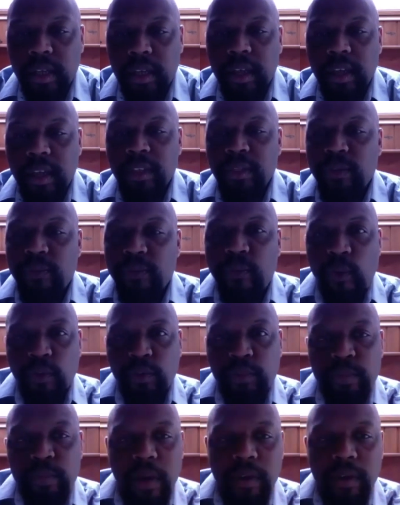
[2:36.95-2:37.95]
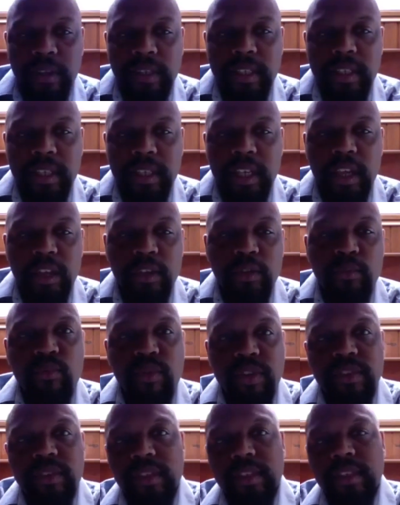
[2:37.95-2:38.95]
In the first part, you
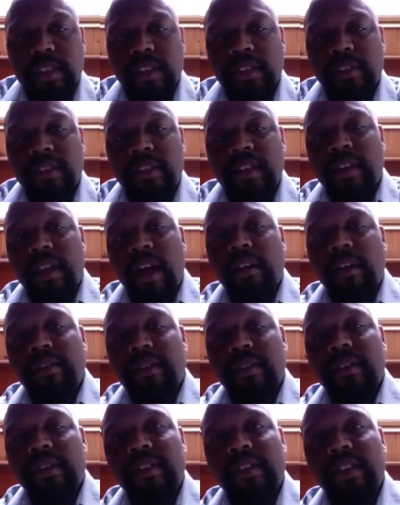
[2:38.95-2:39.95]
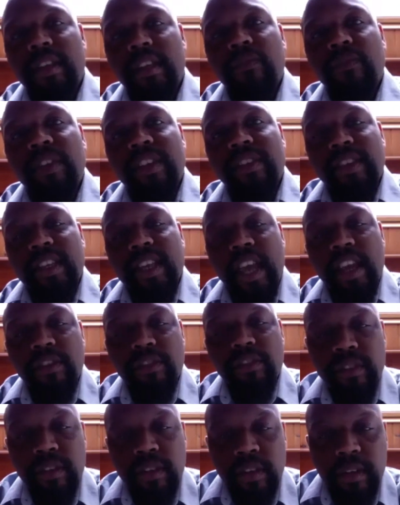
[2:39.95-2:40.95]
present Stieg Larsson's
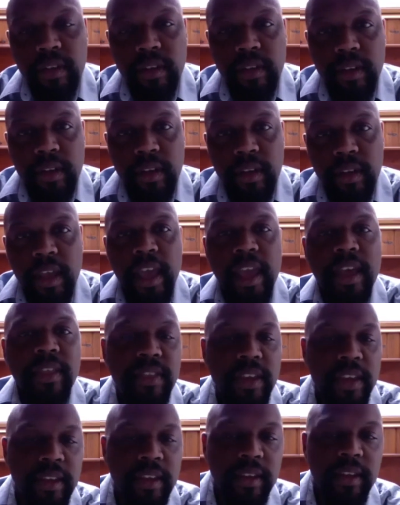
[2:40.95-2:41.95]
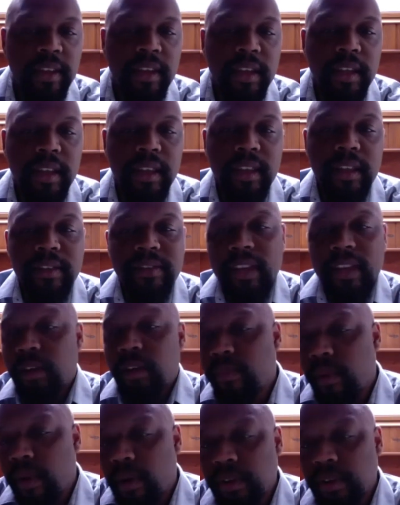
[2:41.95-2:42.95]
investigation, and then in the
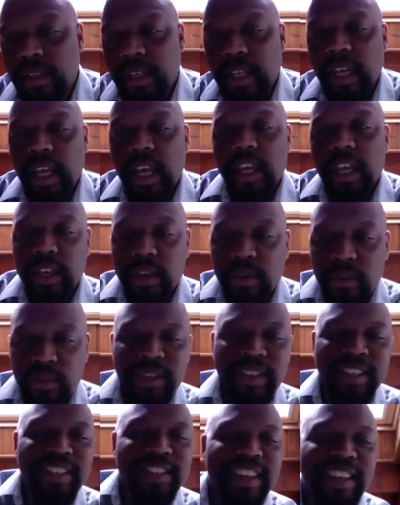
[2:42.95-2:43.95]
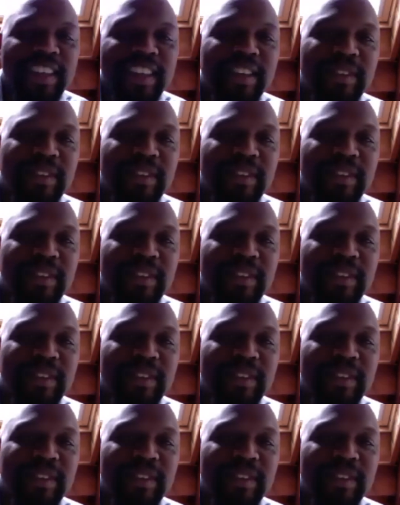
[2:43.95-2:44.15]
second part, you take it